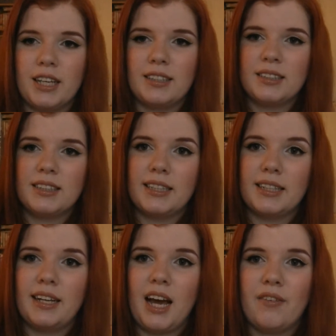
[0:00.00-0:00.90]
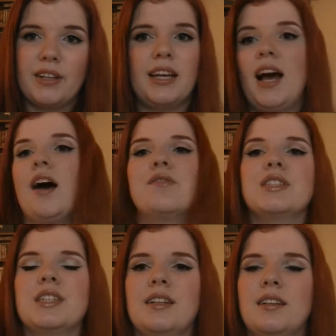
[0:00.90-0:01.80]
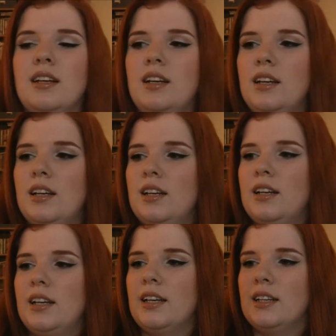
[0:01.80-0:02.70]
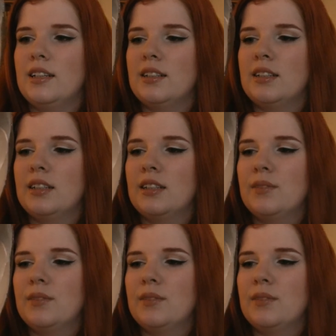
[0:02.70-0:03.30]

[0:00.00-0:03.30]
sizes they didn't have any halves in in